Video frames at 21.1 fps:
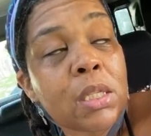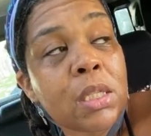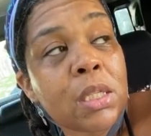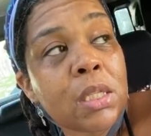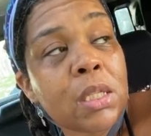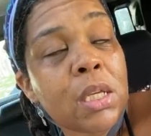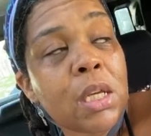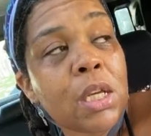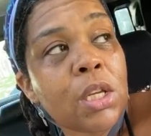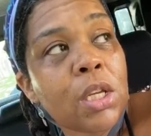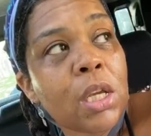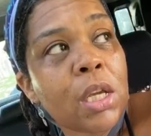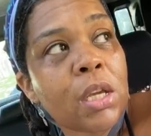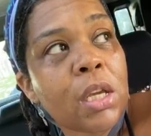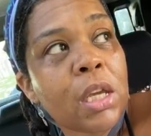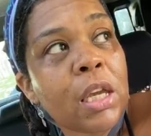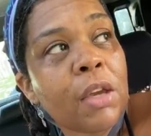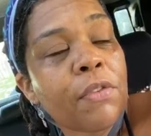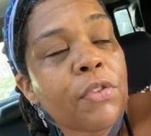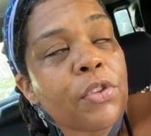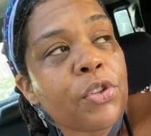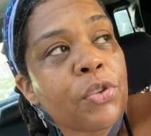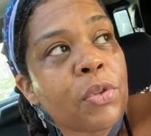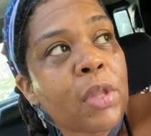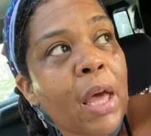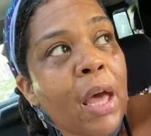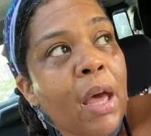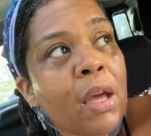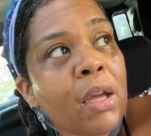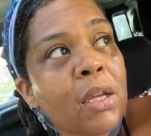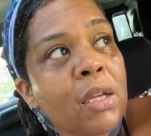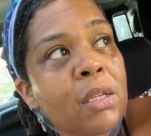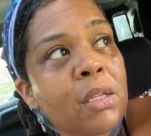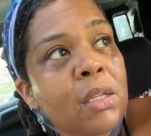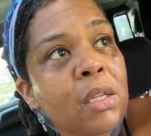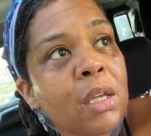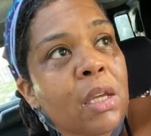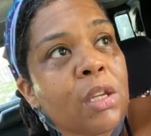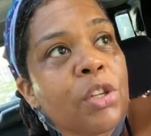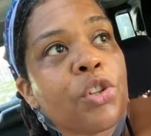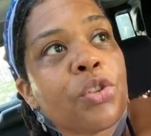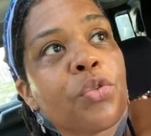it gives you that.
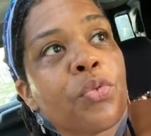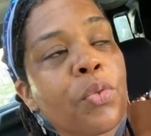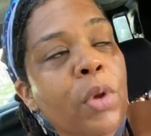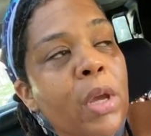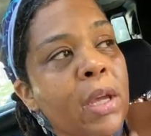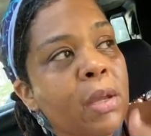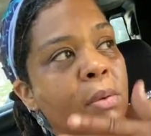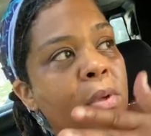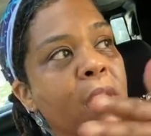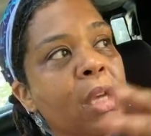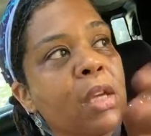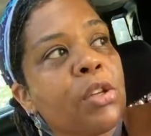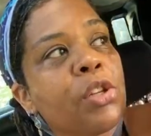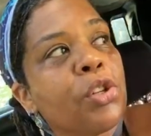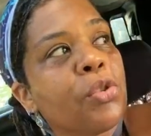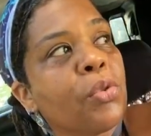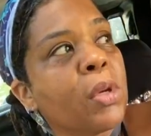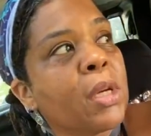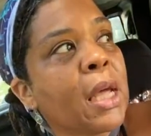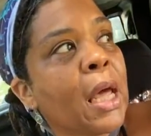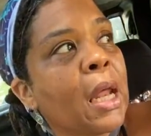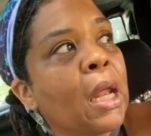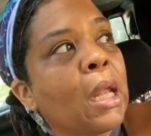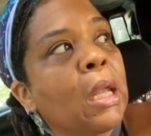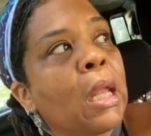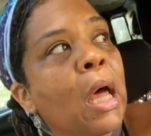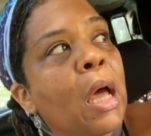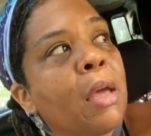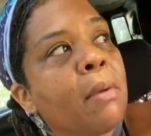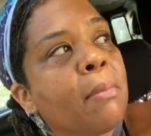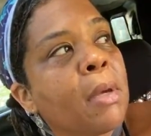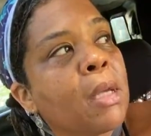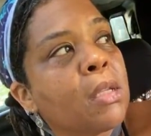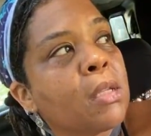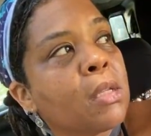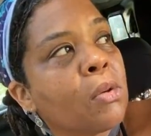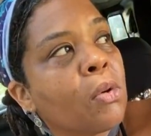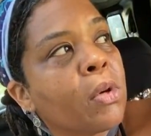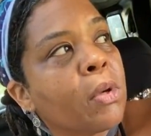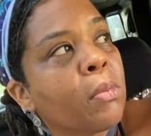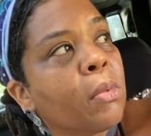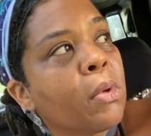It gets you in that alignment. So
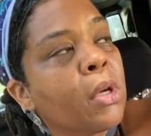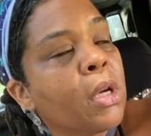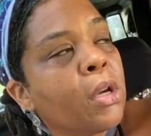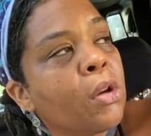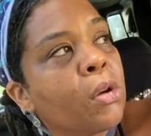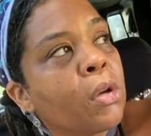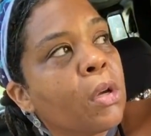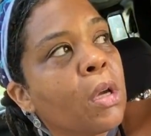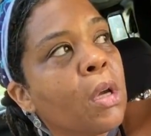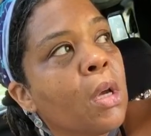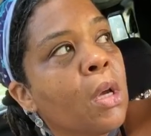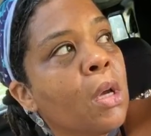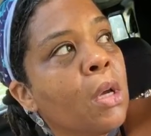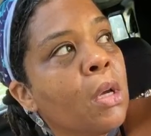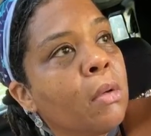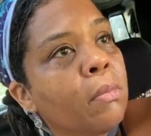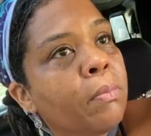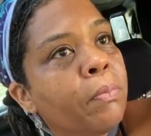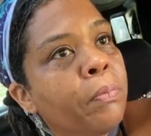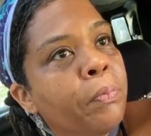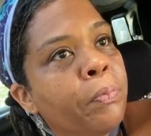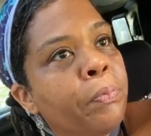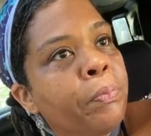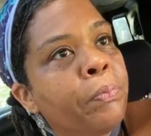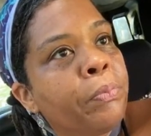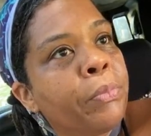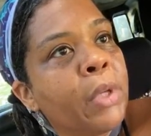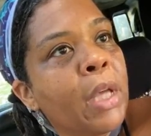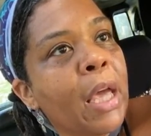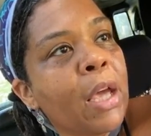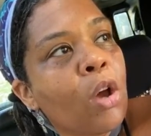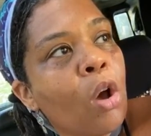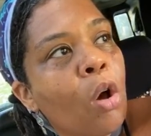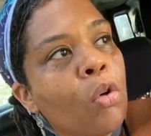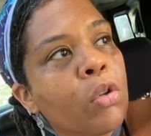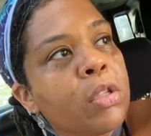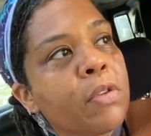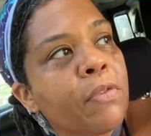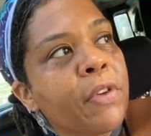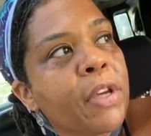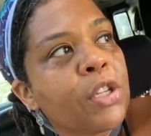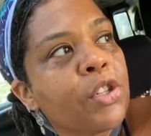it it
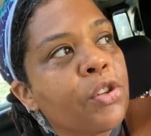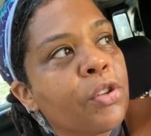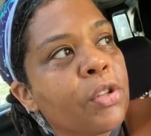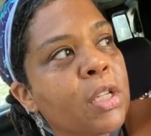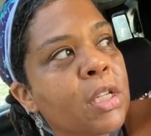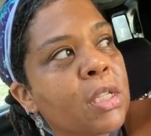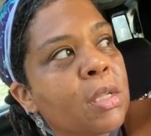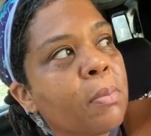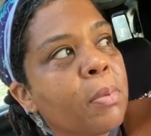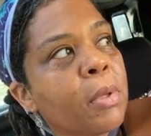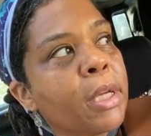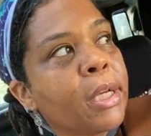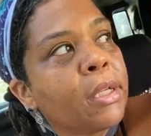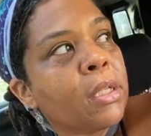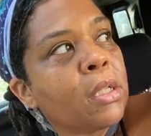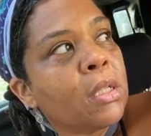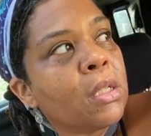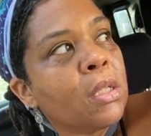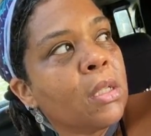cultivates your discipline,